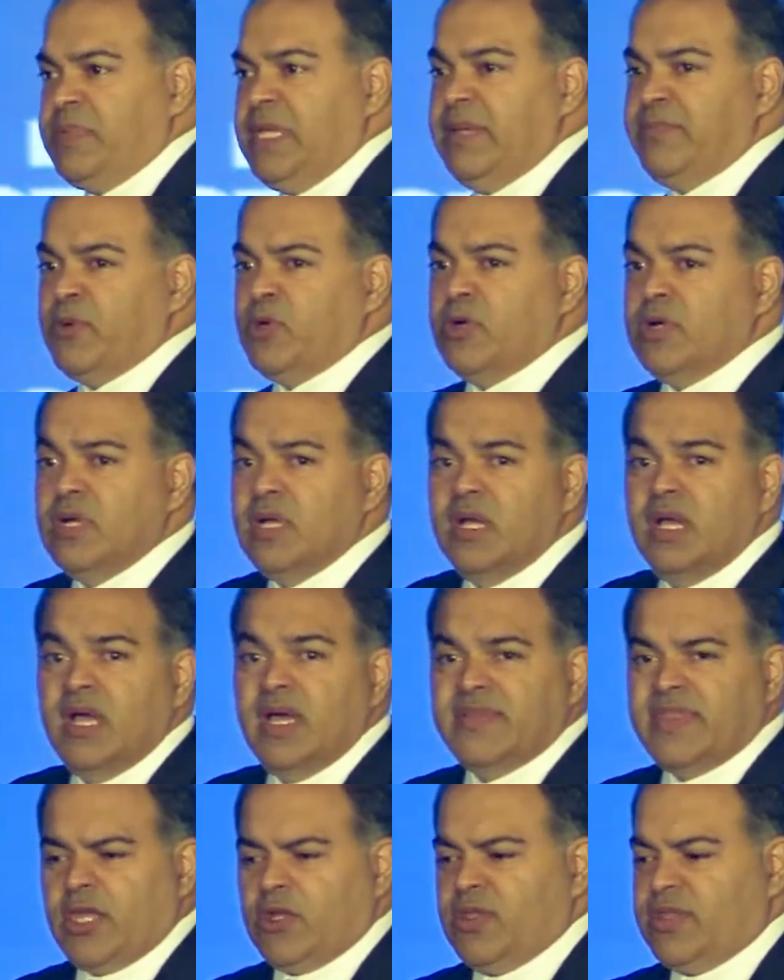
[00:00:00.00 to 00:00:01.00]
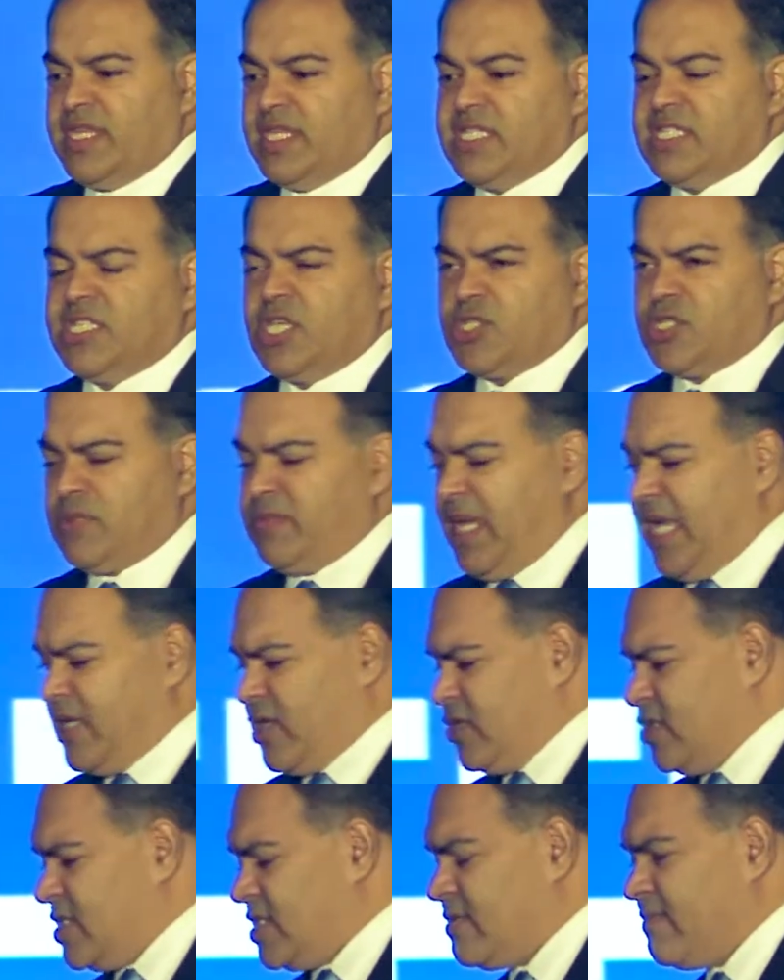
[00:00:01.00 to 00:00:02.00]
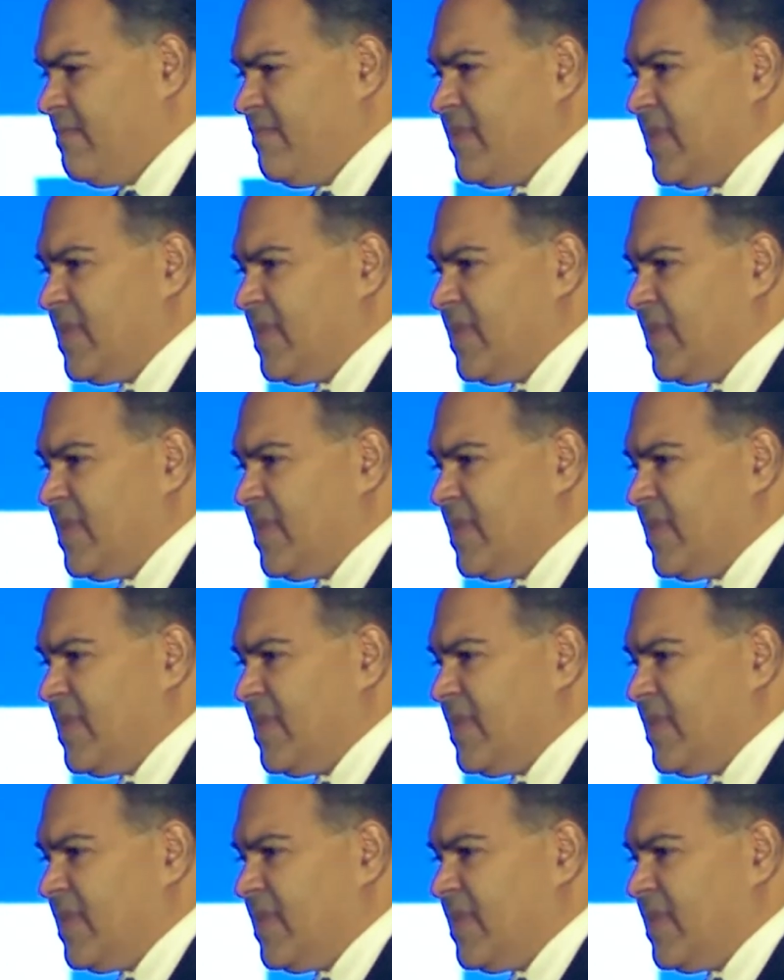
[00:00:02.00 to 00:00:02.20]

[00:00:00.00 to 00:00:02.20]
people that are the decision makers.